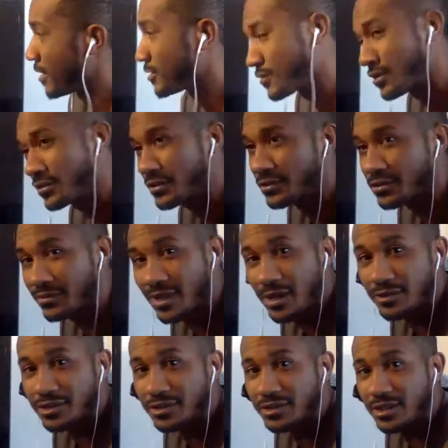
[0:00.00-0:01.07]
as well do some
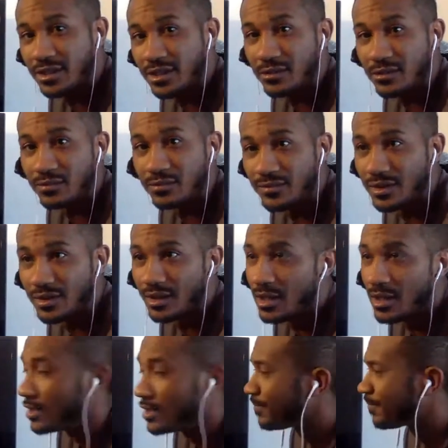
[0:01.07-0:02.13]
coaching too.
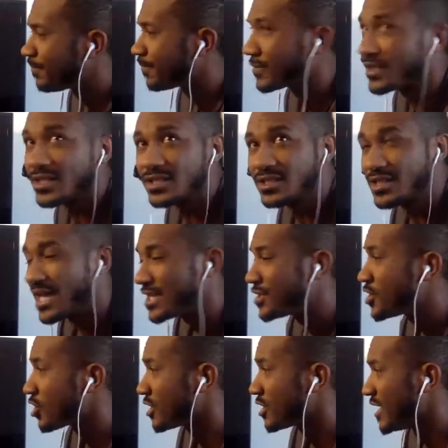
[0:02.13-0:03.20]
Set
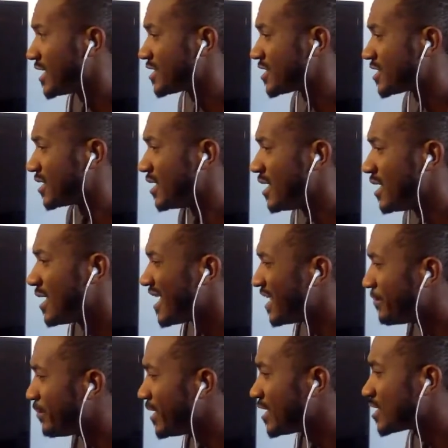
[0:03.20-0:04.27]
your intention
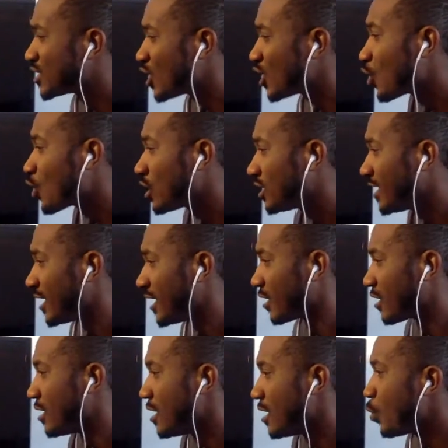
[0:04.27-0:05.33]
and be so clear
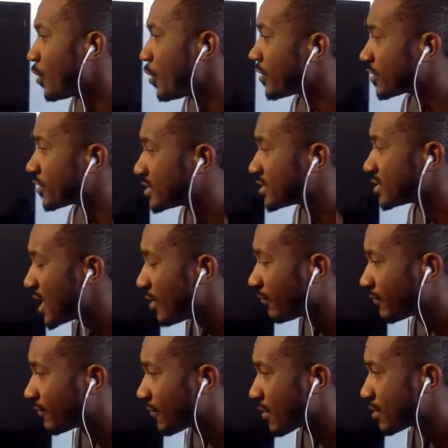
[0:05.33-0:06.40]
with yourself
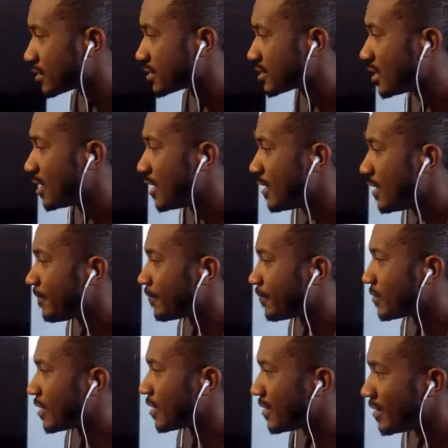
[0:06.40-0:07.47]
first.
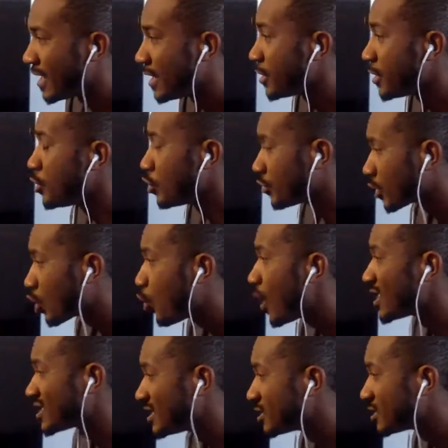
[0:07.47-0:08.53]
And then the
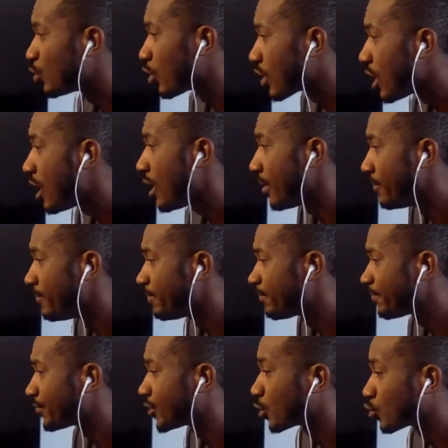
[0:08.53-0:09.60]
questions will come.
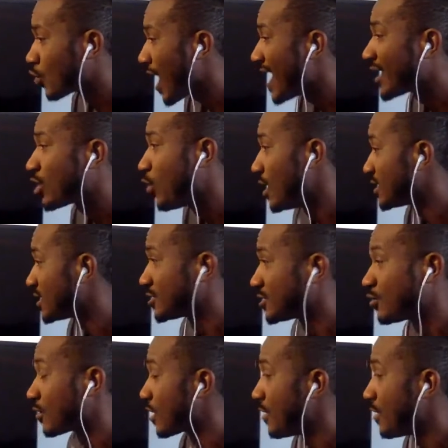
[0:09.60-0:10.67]
The right questions
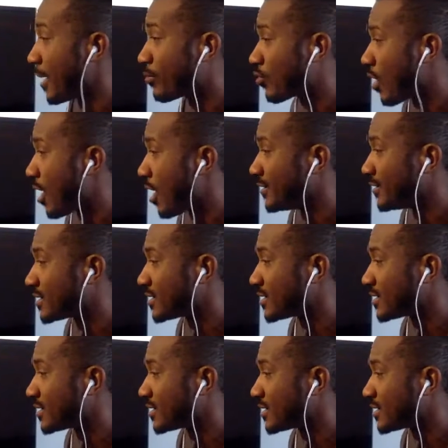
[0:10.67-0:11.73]
will come, I promise.
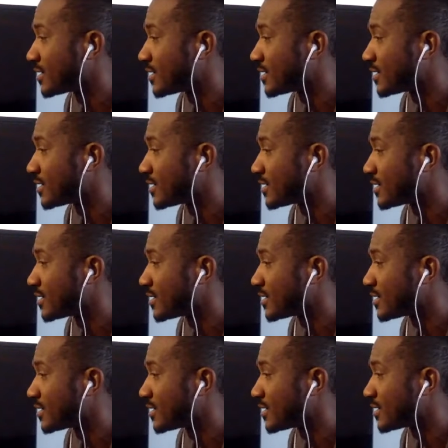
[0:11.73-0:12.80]
But you can't worry
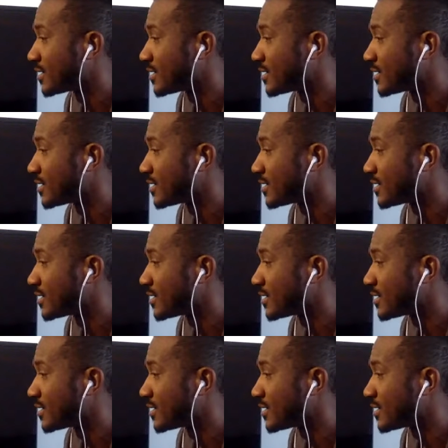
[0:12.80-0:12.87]
about it,